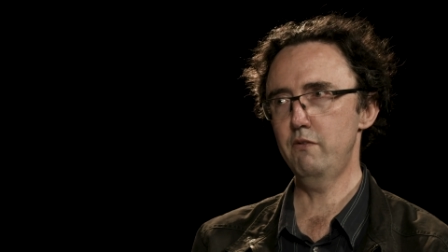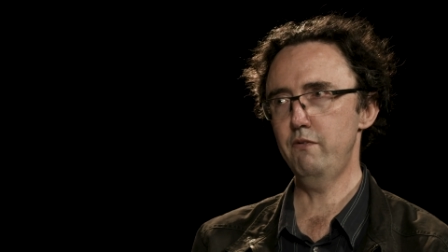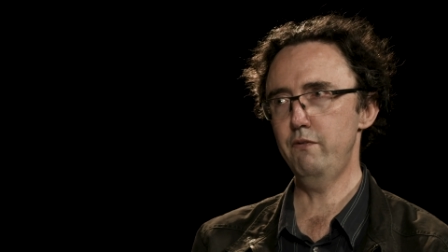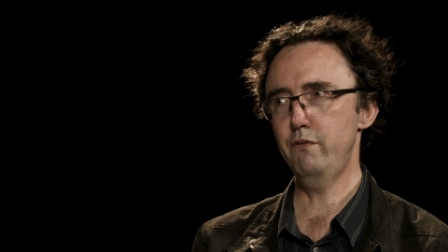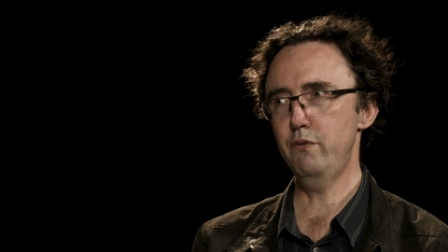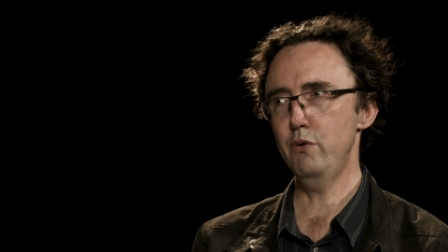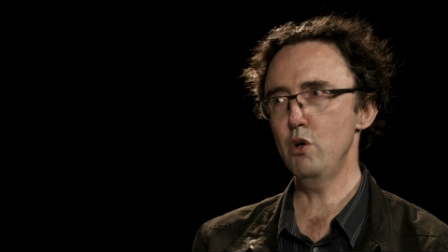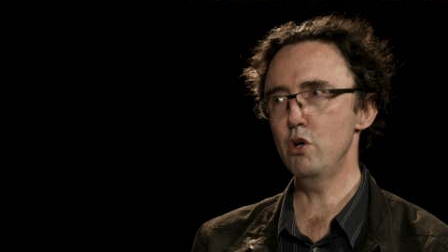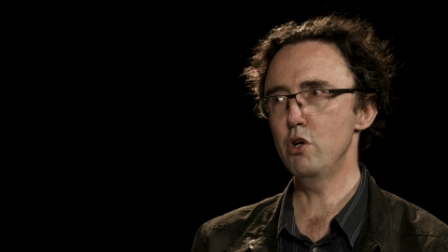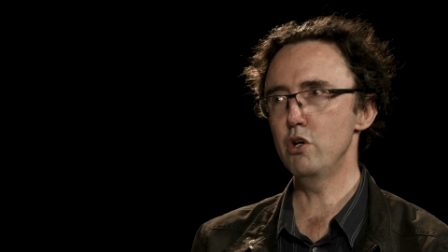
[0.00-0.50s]

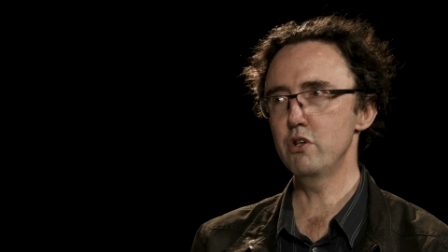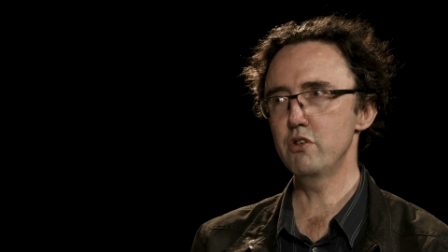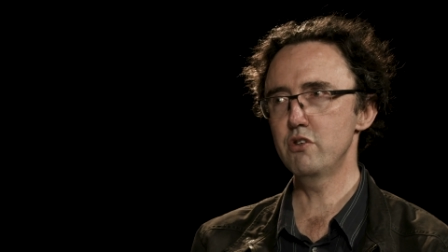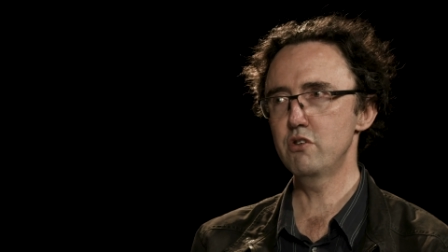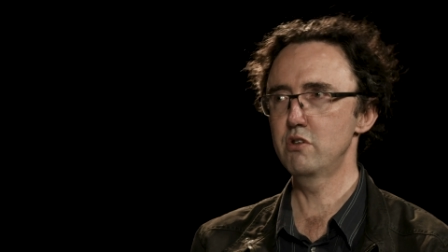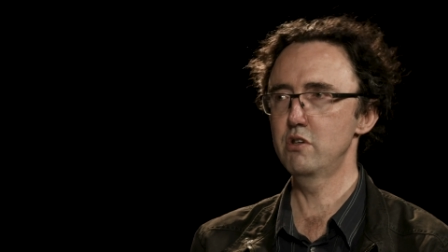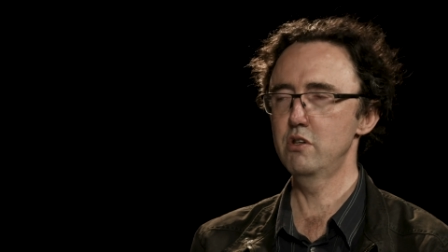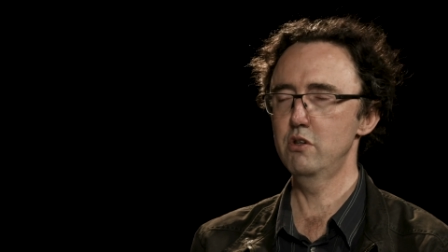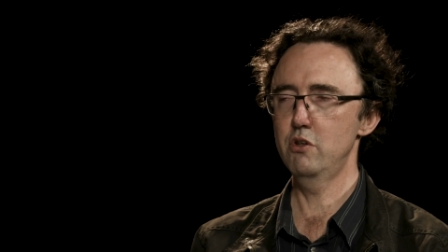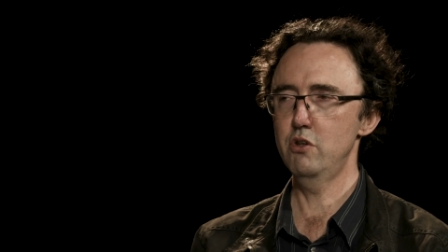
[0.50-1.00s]

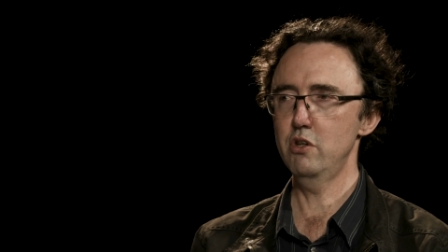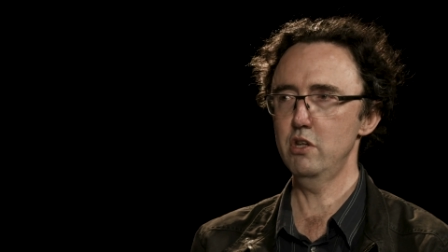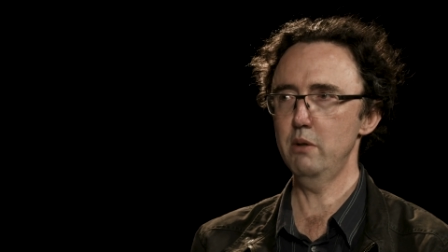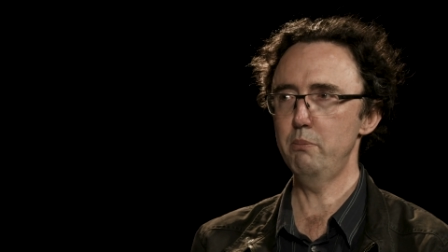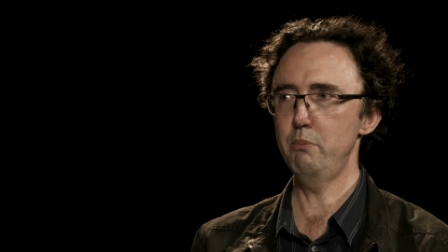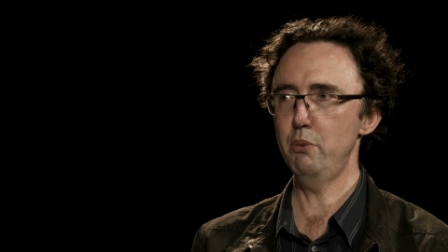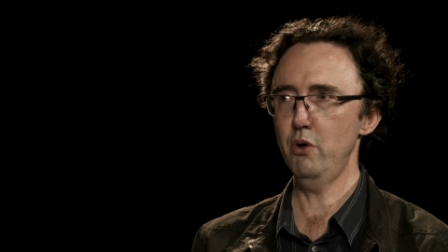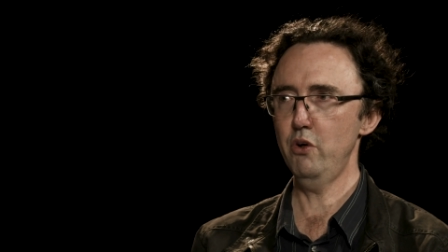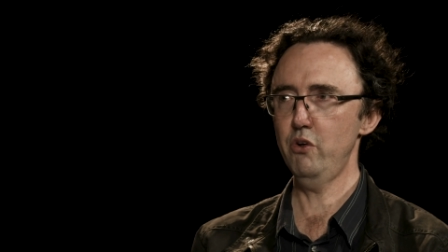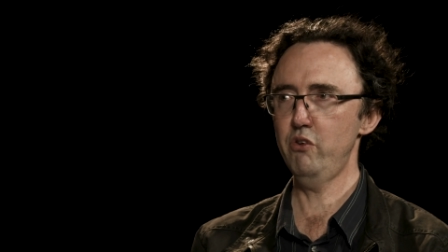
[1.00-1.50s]
first to the
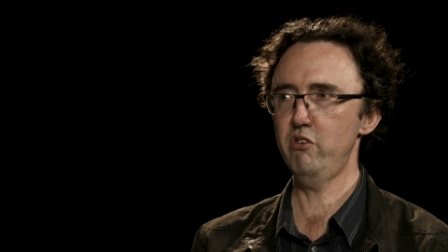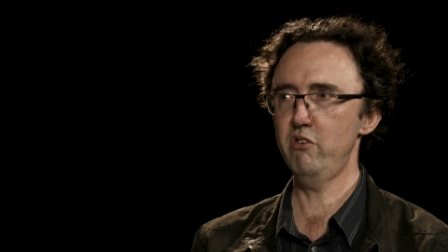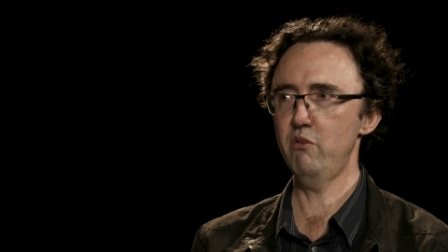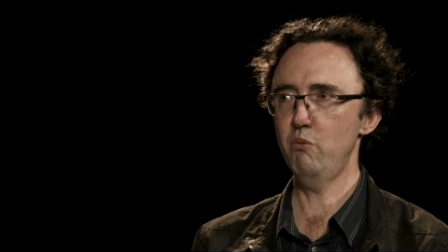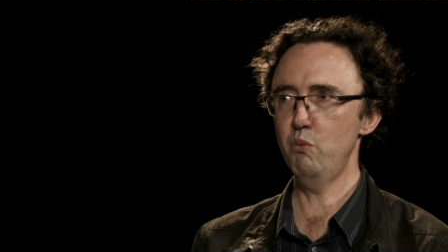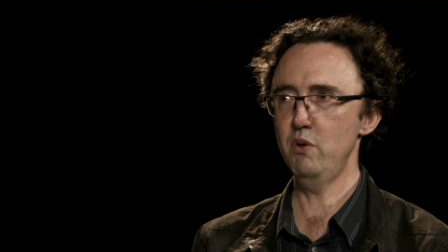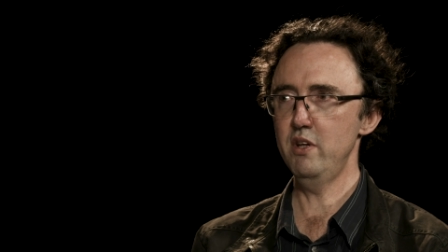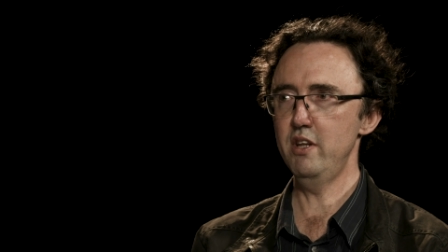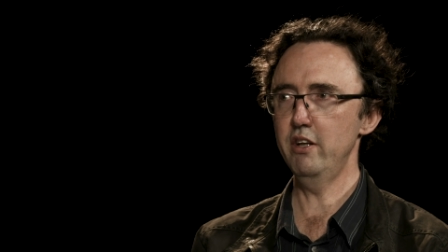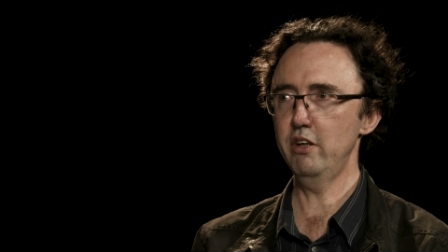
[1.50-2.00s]
person
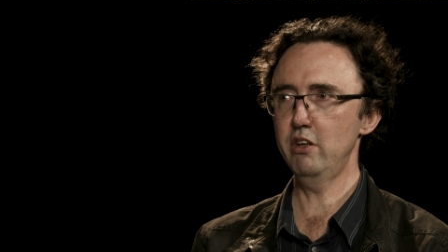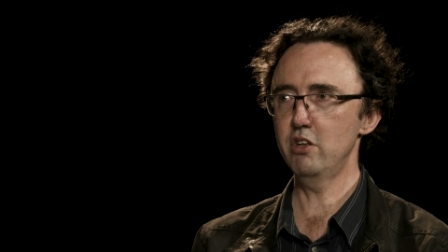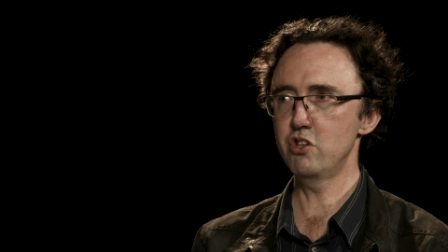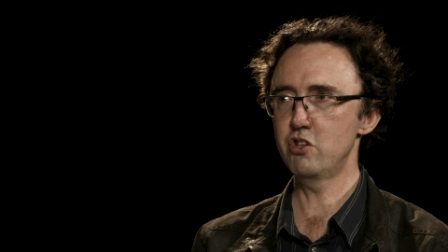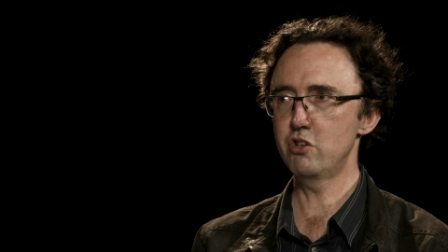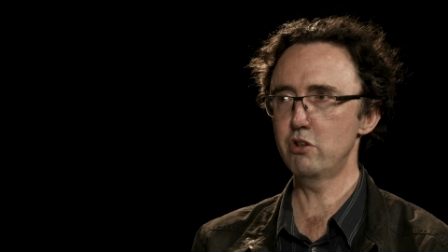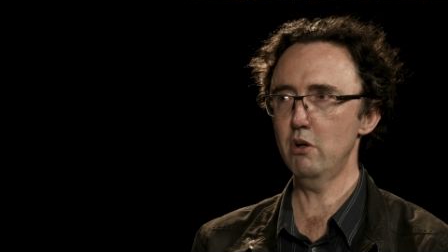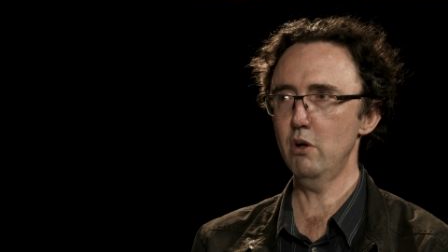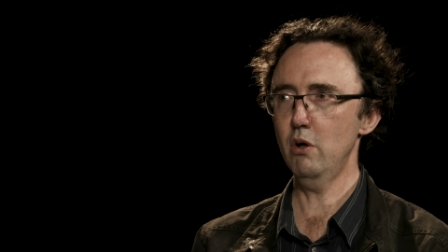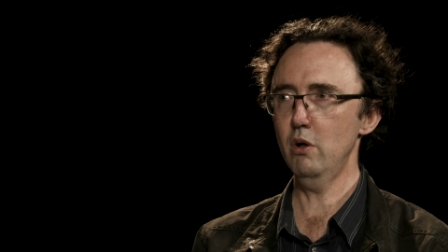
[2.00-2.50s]
with the
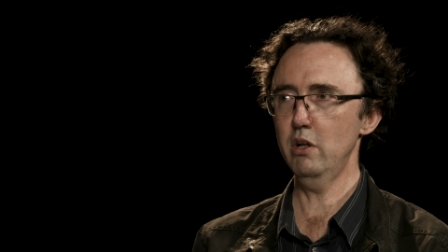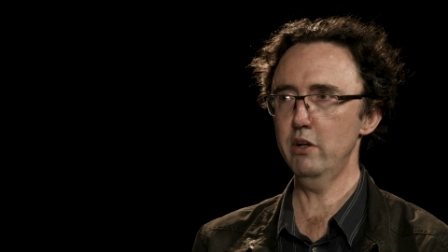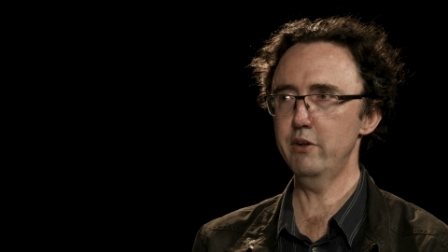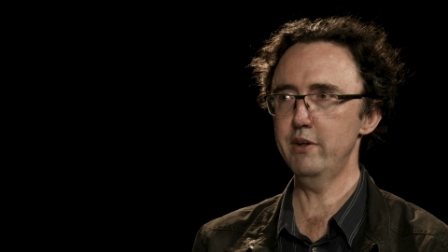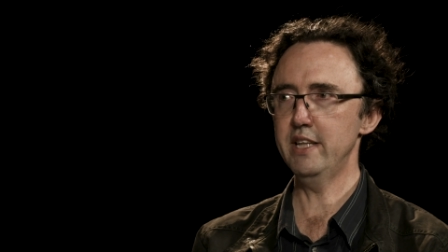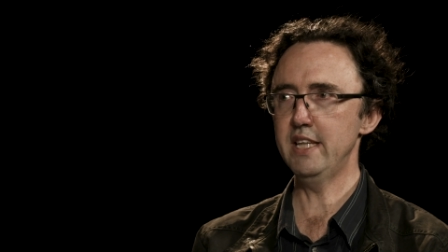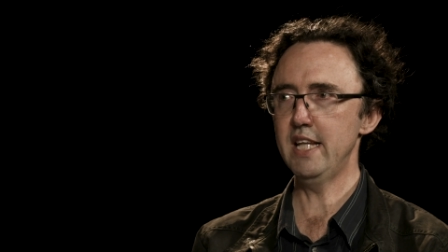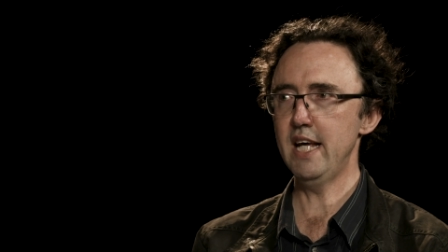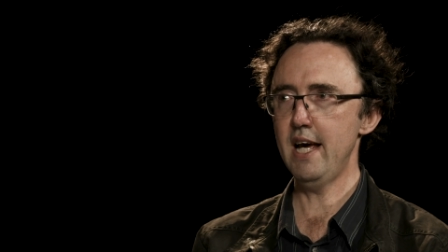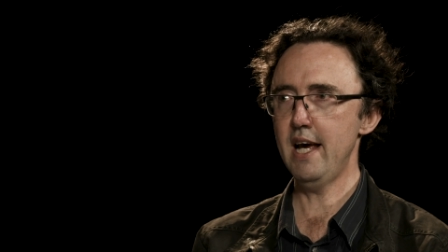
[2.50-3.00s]
controller
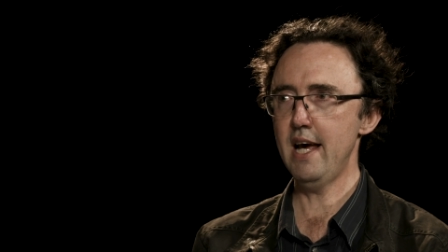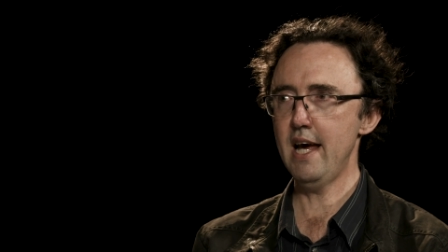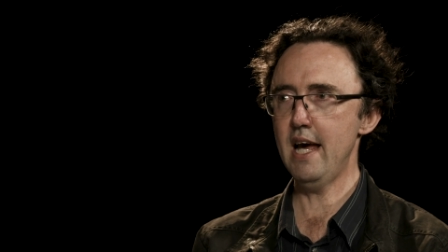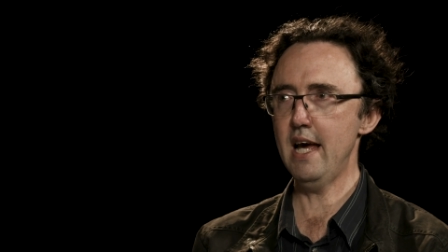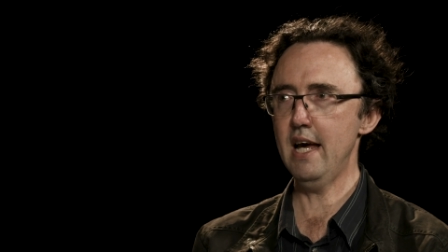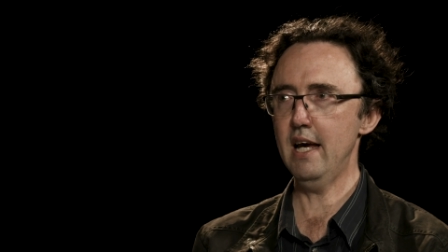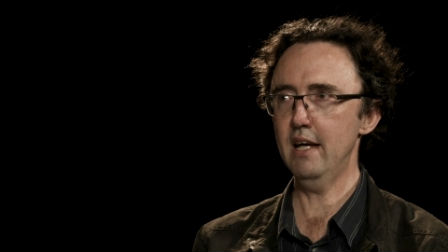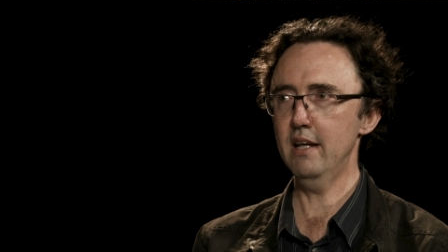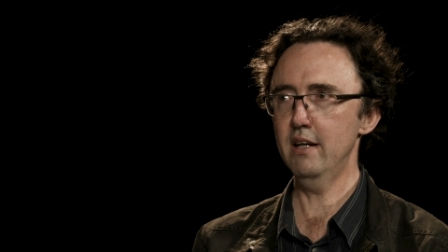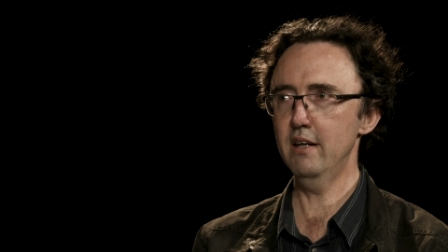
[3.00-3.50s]
in their
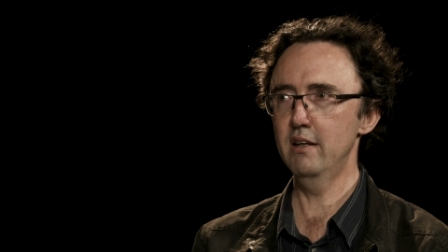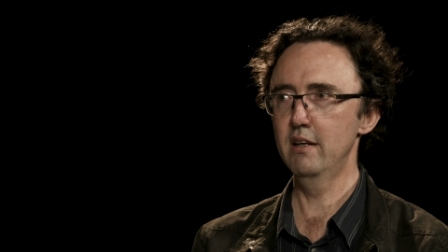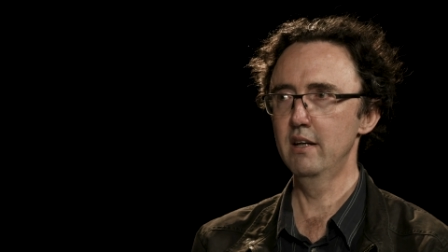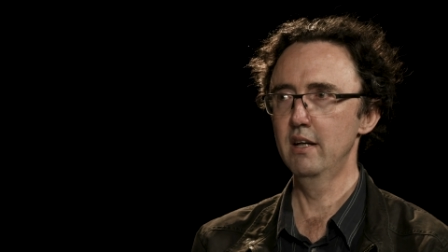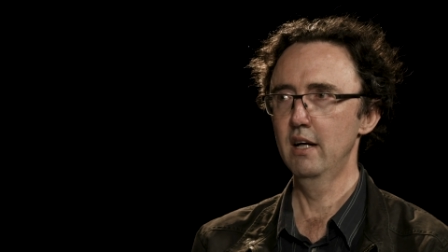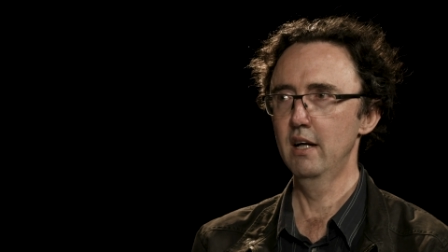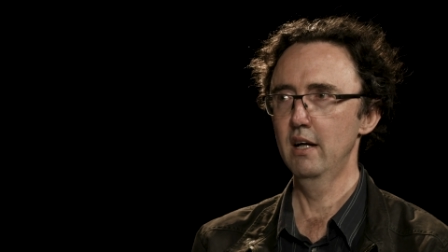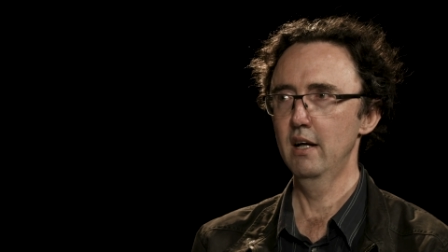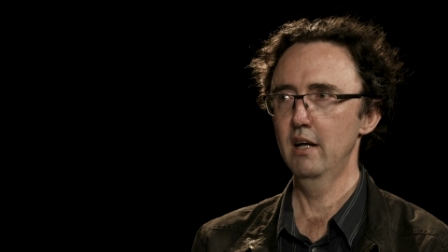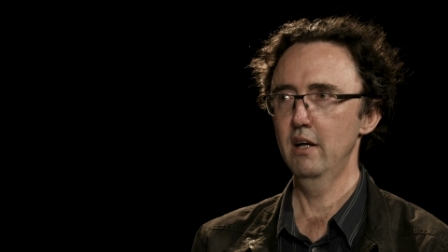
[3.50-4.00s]
hand.
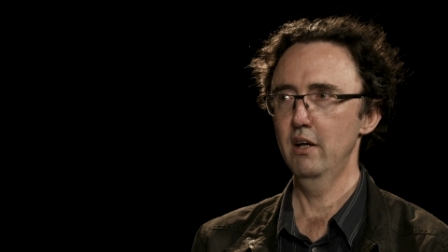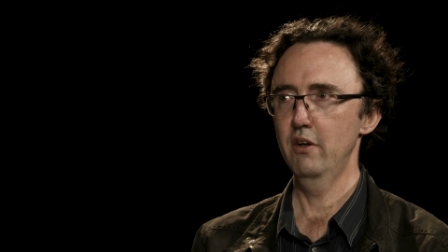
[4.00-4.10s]
Mm.